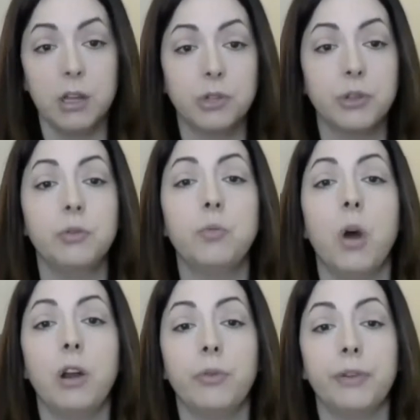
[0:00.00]
So you
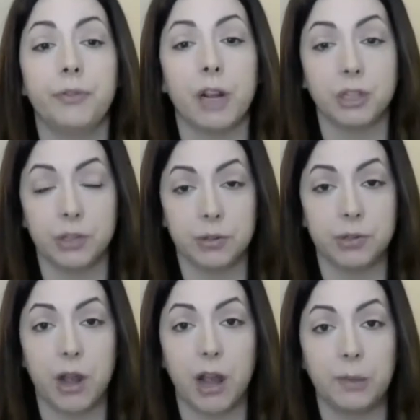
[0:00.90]
want to refresh
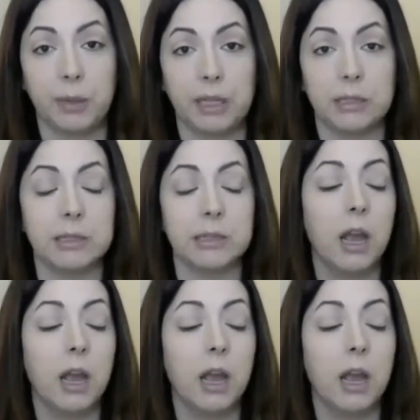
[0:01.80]
those documents,